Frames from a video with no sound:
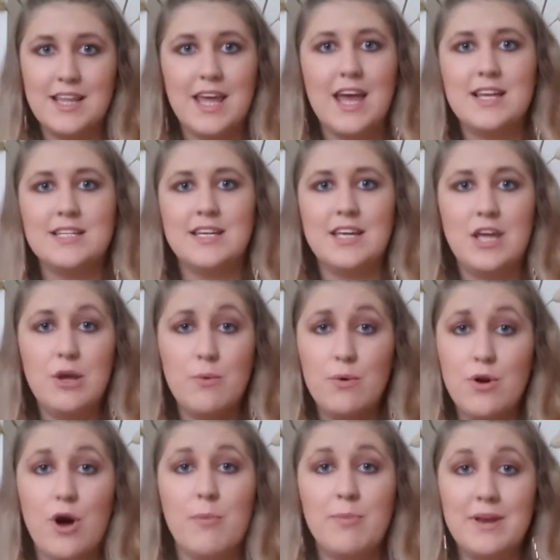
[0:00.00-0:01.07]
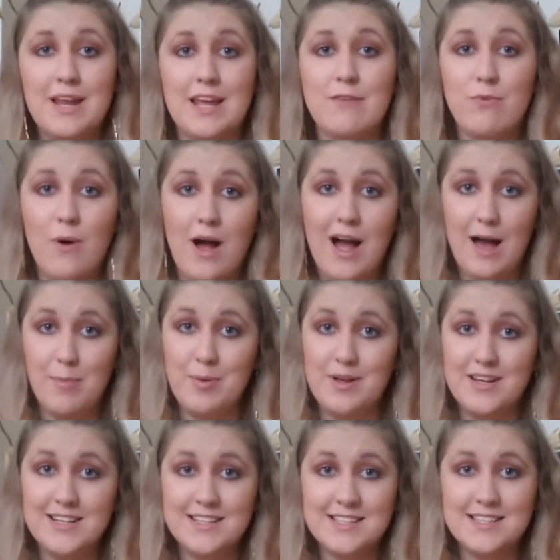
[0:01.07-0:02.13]
the ending, you will not believe what
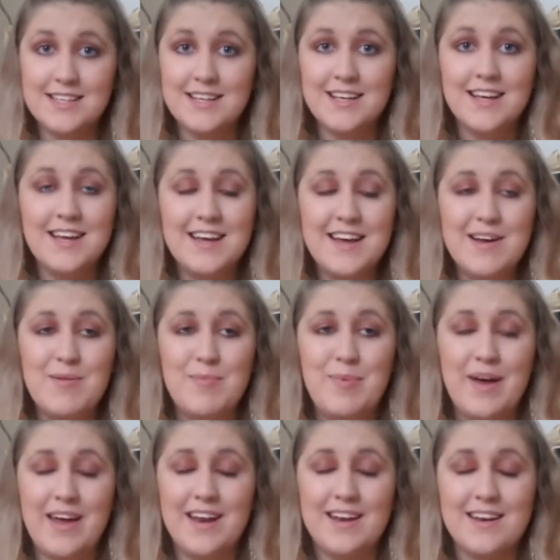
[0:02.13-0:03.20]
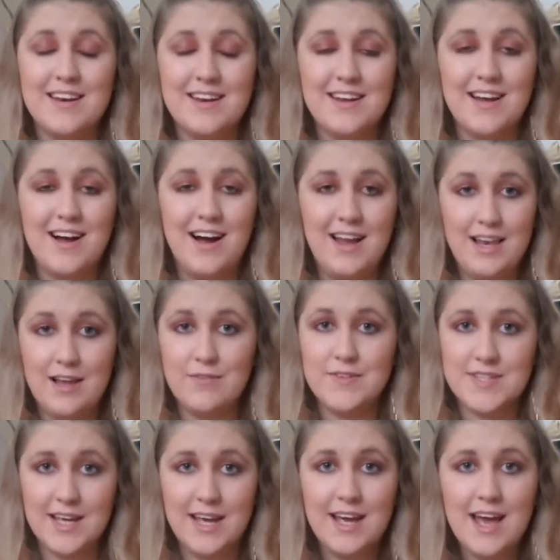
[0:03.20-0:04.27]
happens, but I
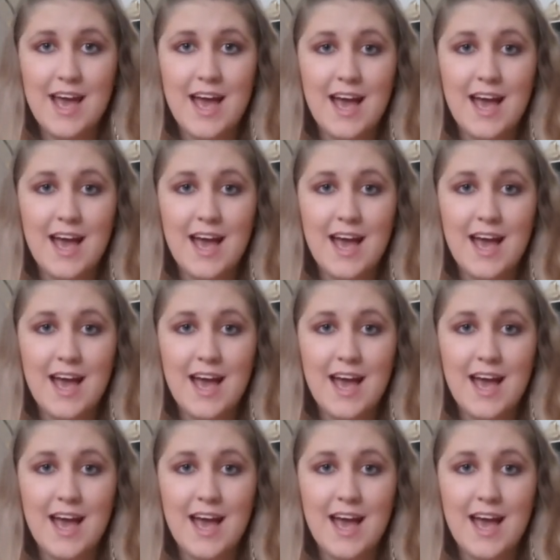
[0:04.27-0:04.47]
loved it.